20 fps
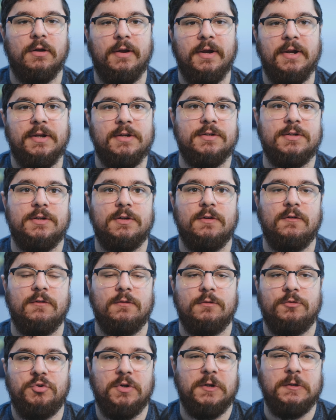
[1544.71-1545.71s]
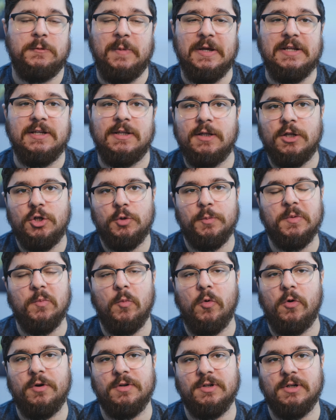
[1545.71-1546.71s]
And to expand a little bit
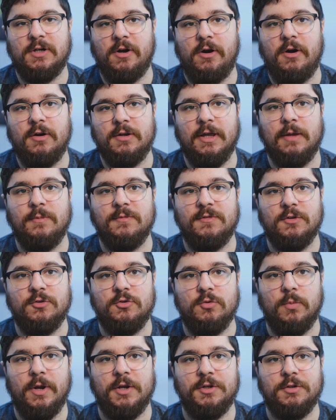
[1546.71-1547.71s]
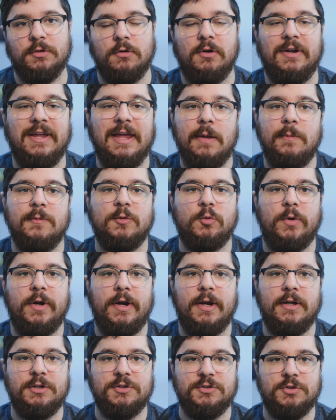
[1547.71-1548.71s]
more on the card game situation, or games
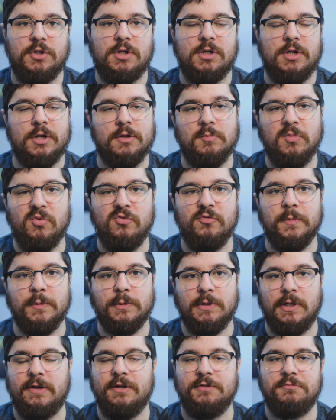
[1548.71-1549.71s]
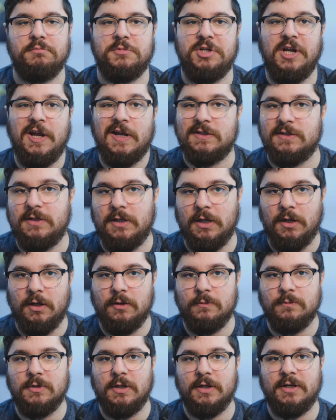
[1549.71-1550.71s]
where there's not a lot of movement, like a chess
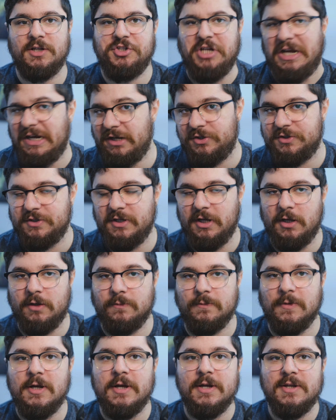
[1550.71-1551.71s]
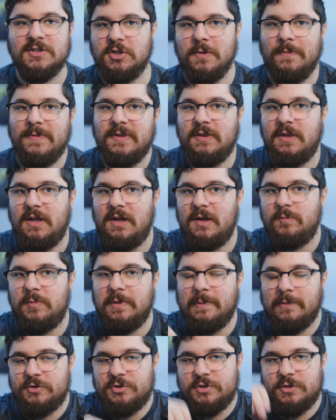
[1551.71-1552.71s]
game, like a checkers game, something that
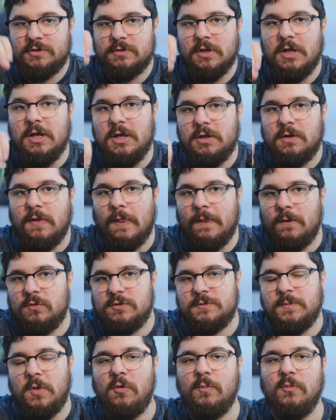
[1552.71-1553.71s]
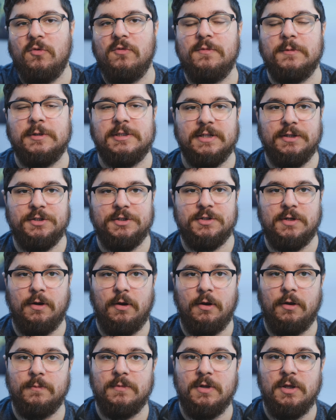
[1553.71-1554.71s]
people just do small movements each
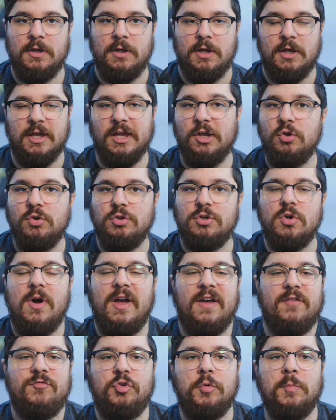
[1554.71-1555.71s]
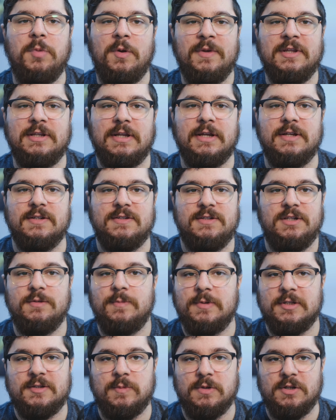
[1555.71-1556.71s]
time. You don't have to implement like a
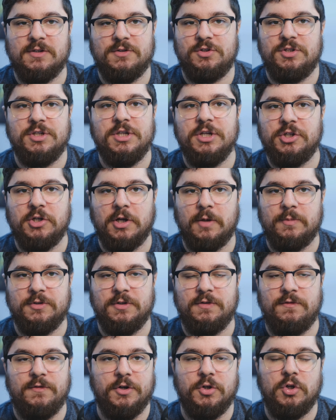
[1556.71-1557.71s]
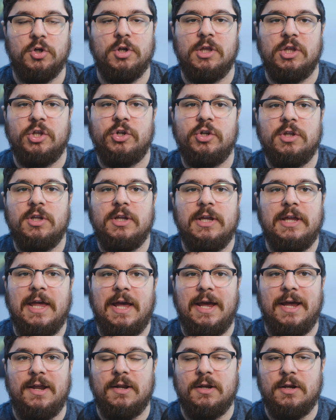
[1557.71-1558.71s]
C++ or C# server. You could literally
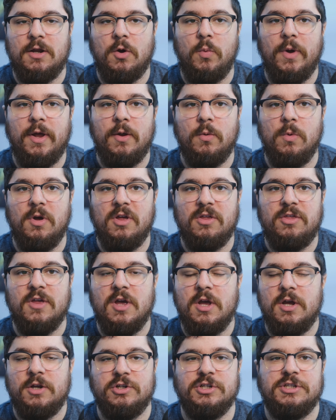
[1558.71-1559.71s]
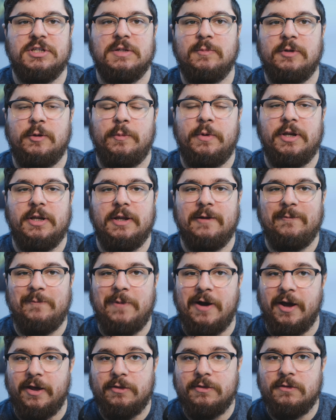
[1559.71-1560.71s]
get away with just implementing a
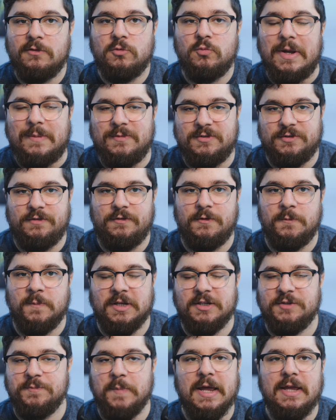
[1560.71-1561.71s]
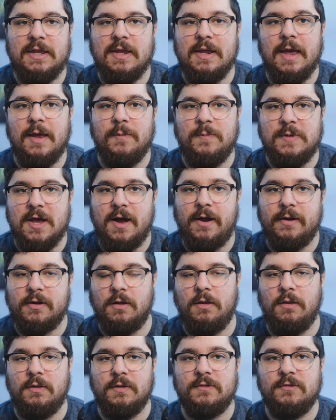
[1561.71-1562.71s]
Python web server and making API
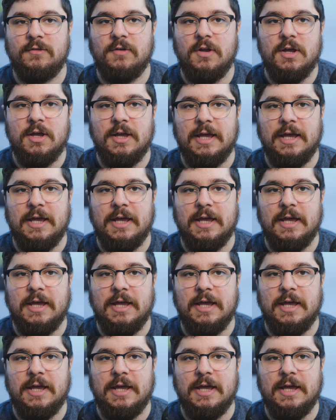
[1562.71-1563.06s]
calls.